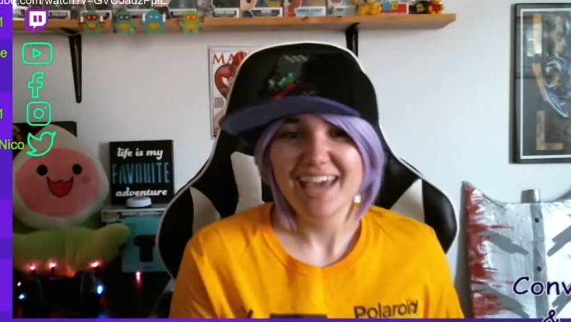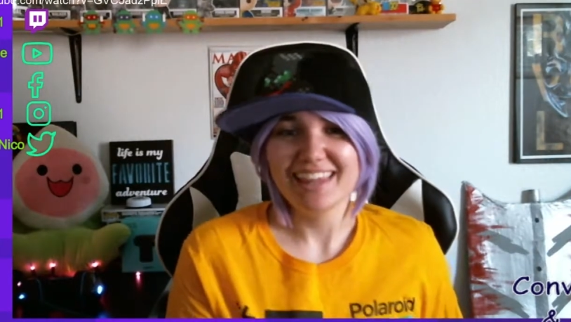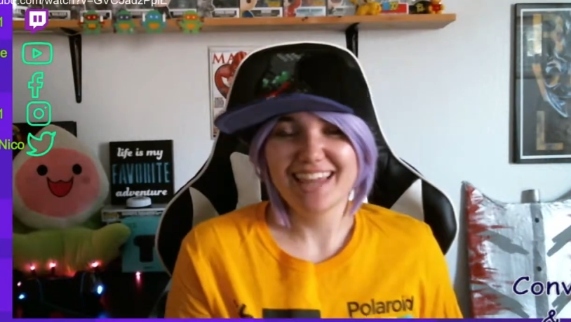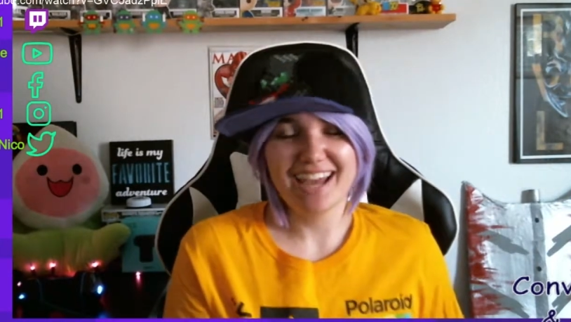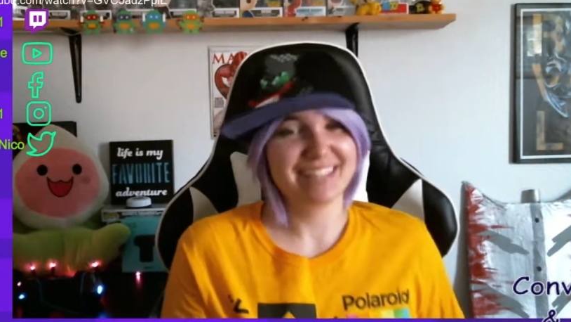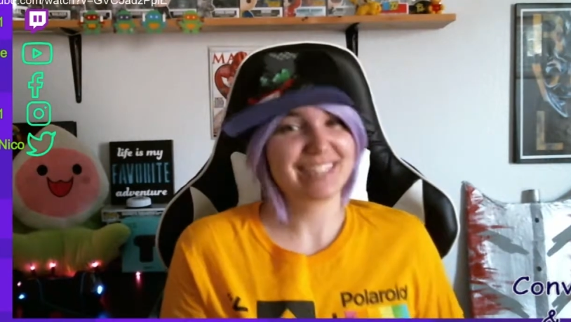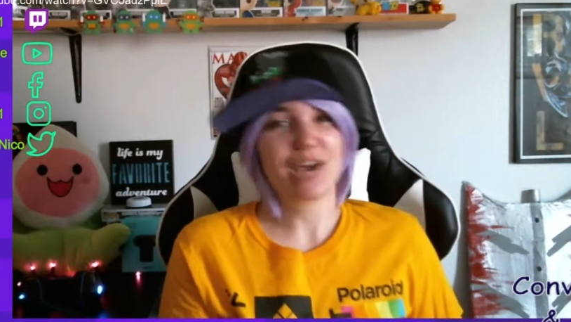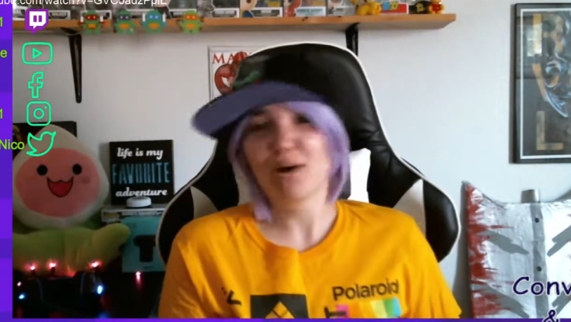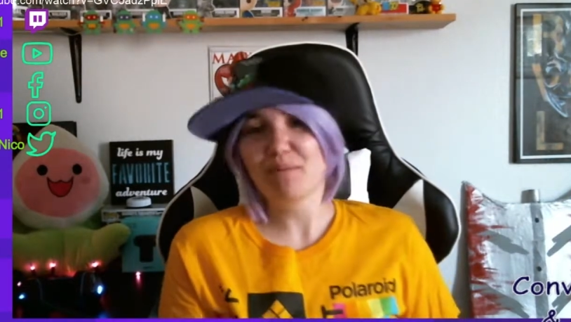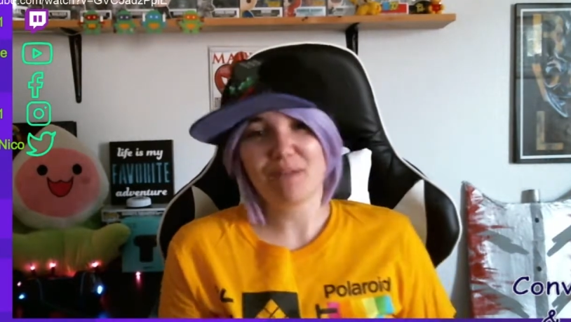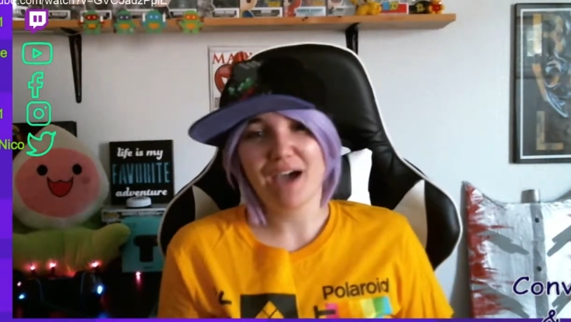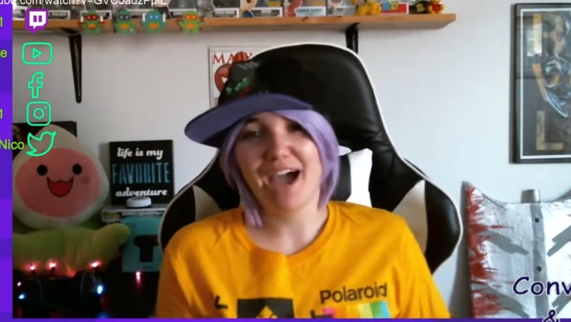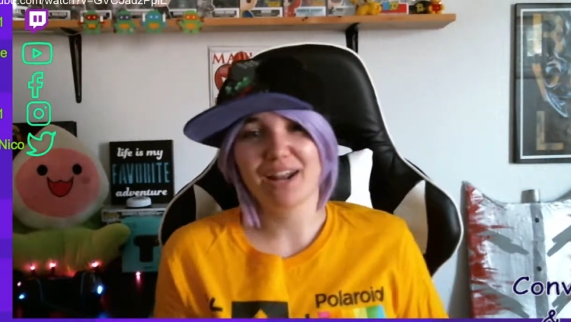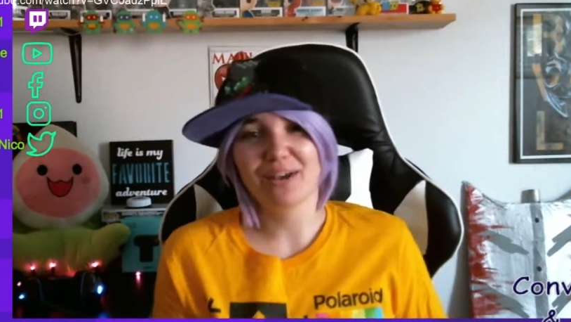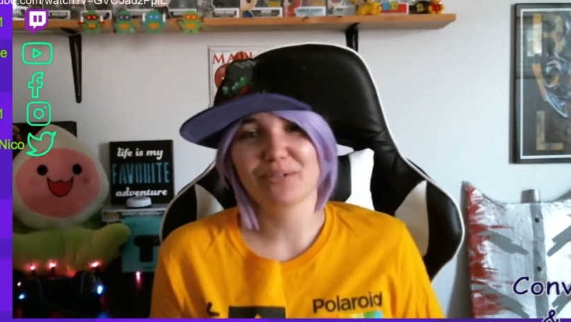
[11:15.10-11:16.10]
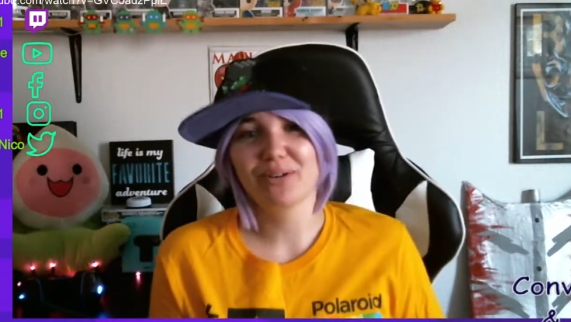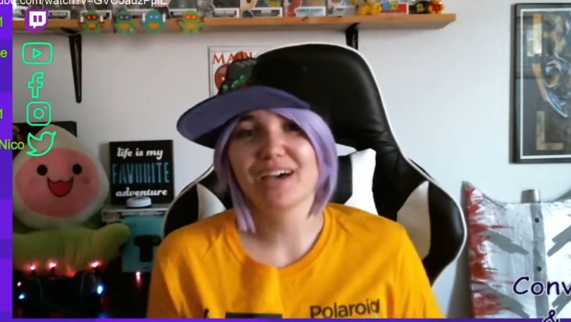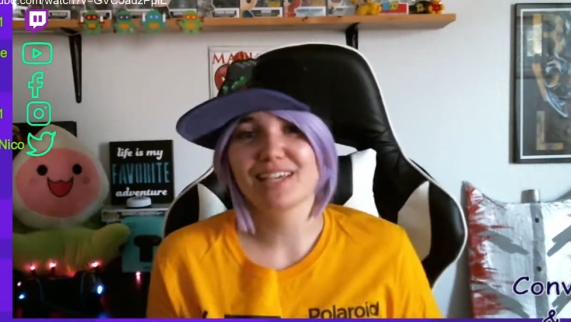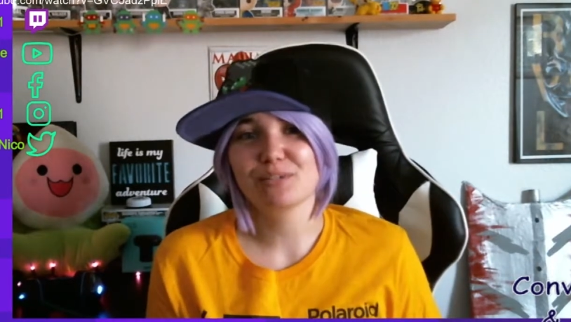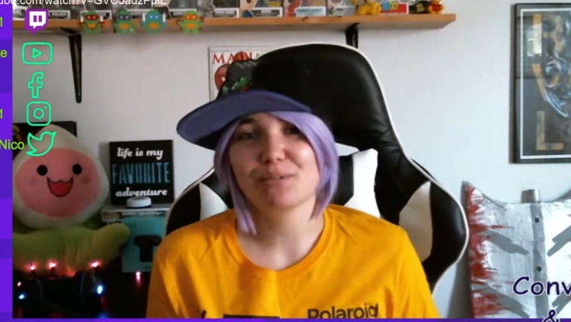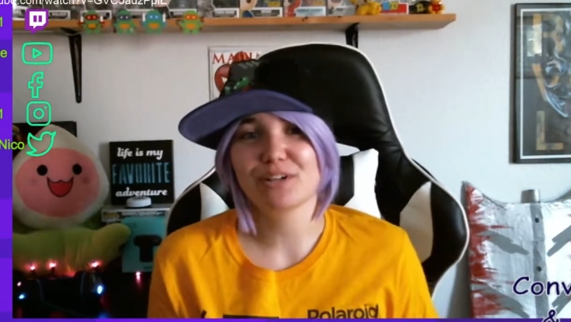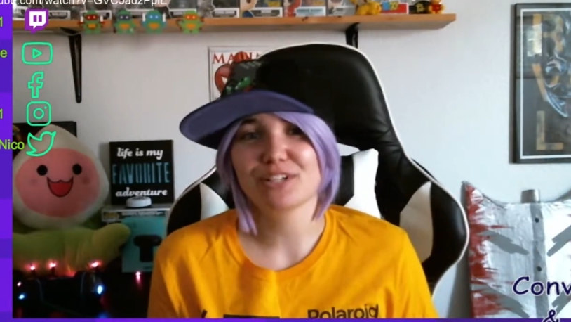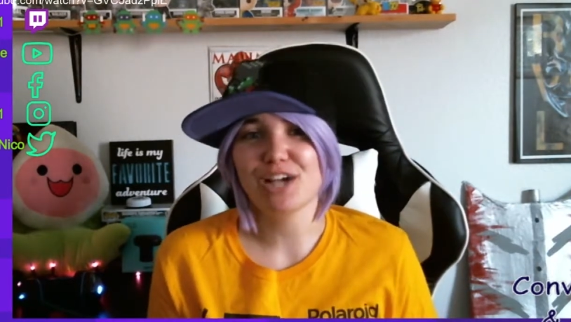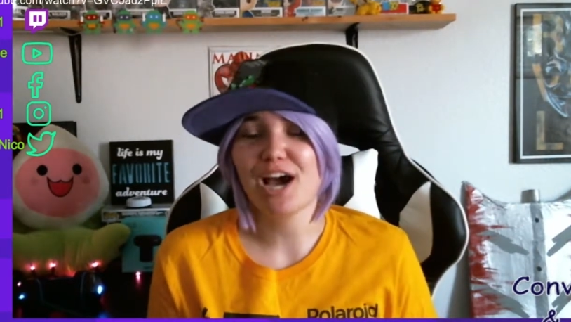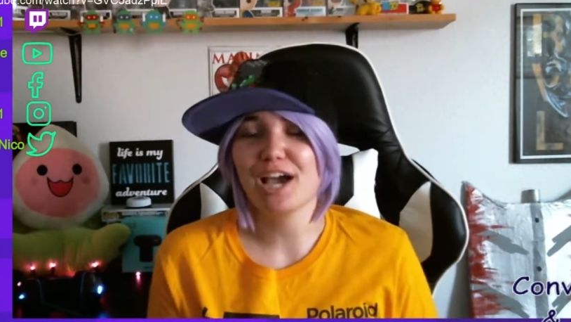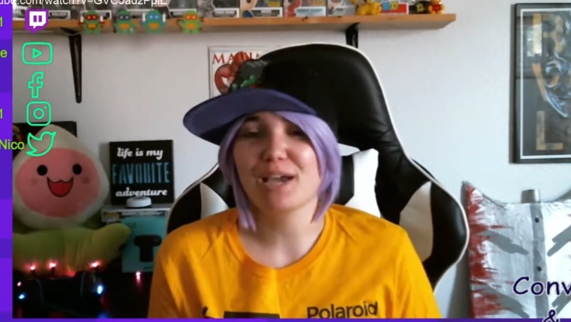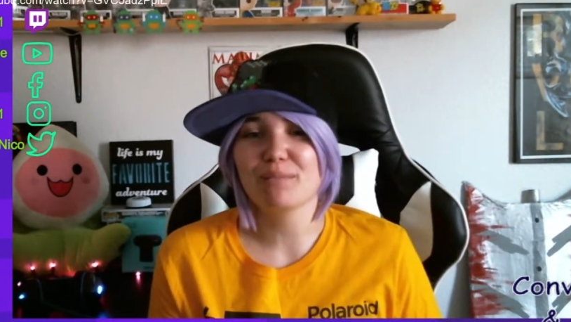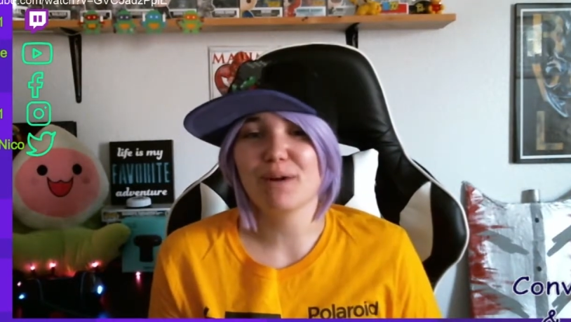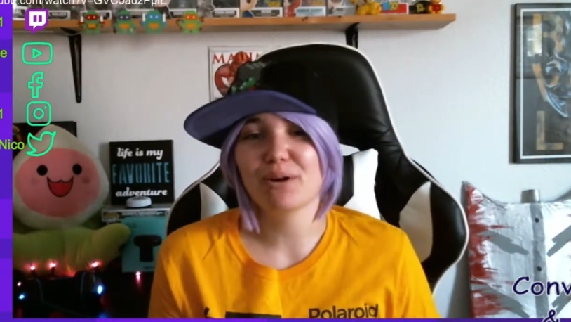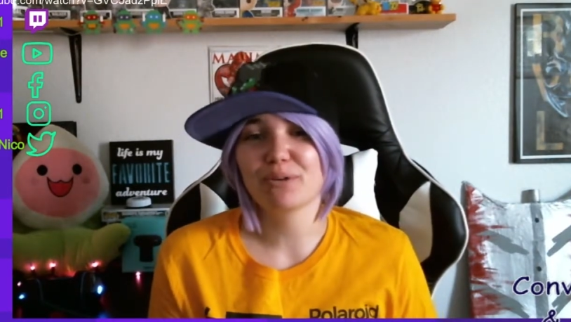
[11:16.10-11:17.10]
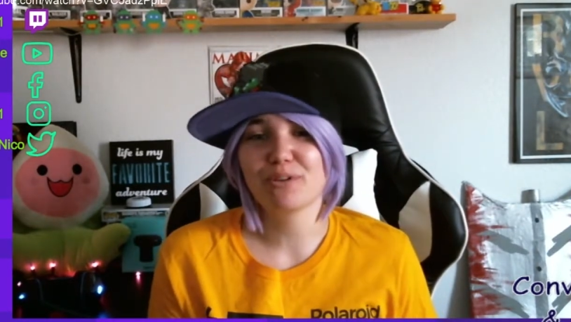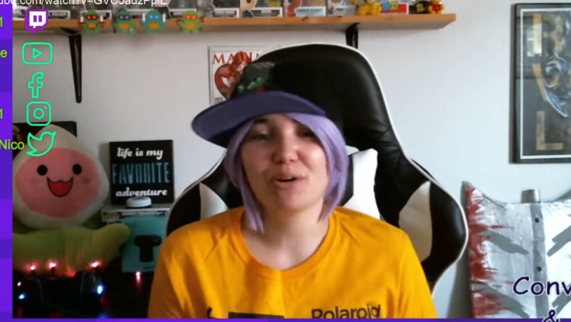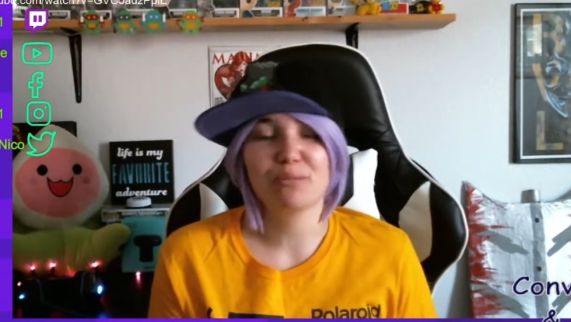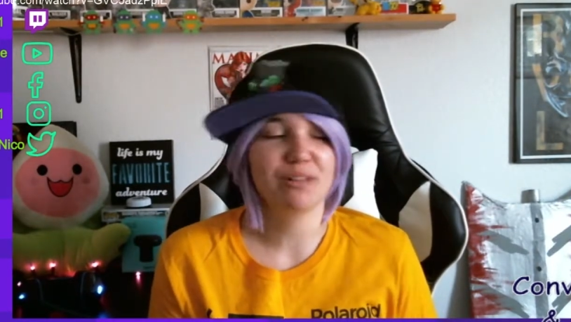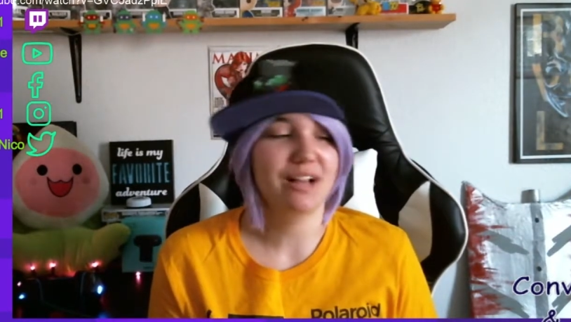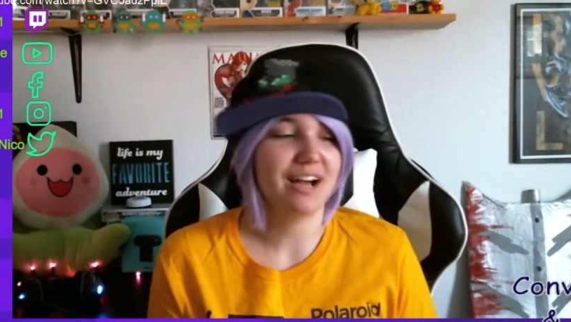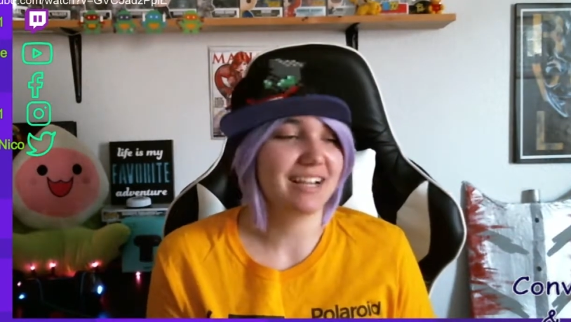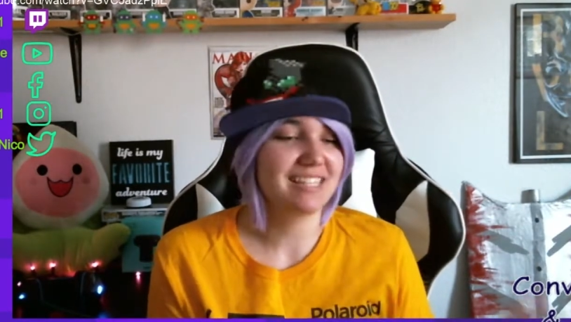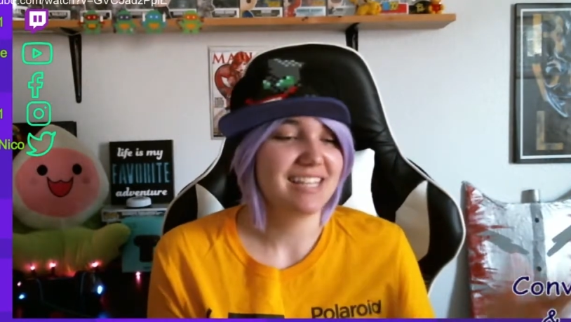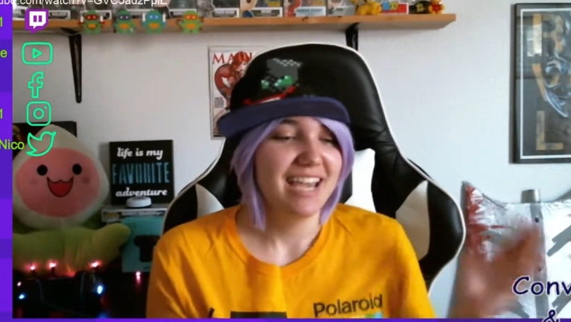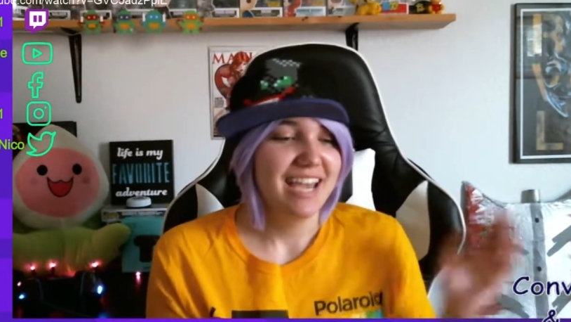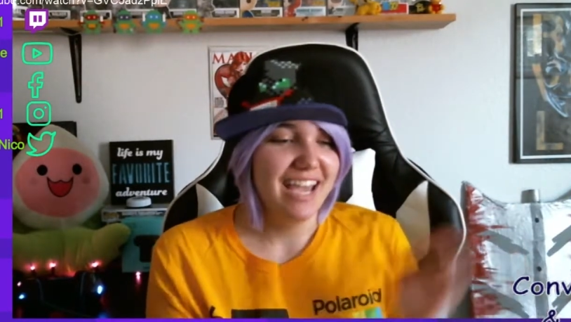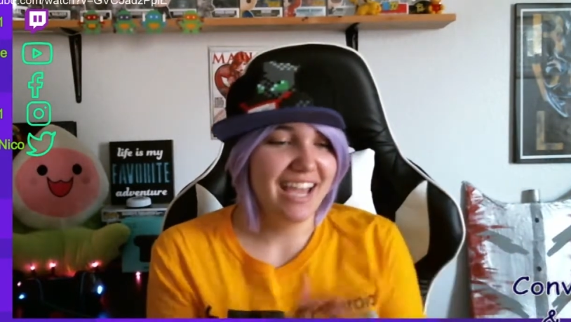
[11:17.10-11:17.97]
That's how bad it was. We were talking about Roblox,